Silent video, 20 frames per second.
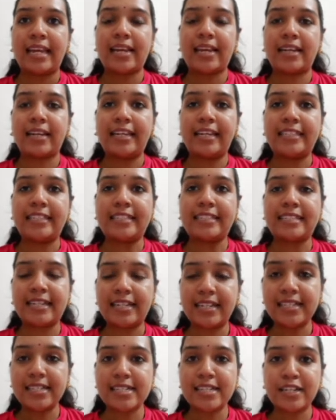it
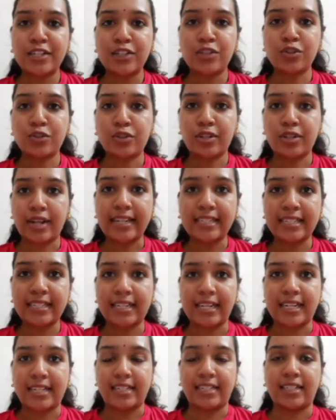turns into red
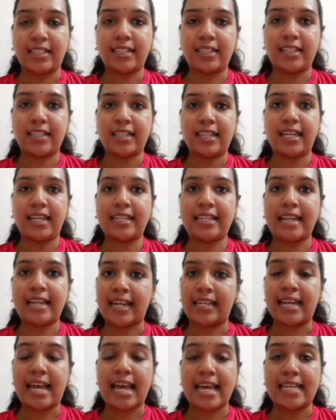color in
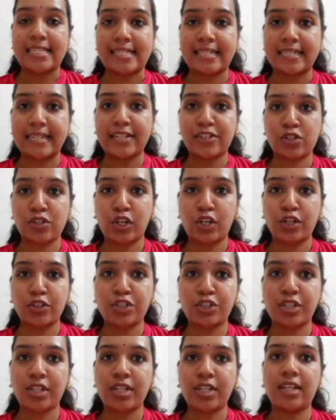an acidic
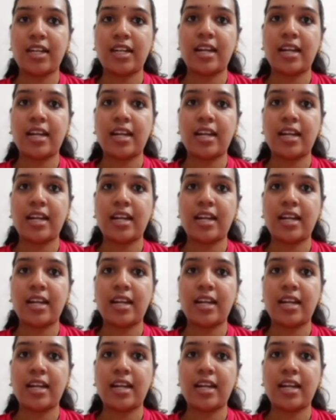solution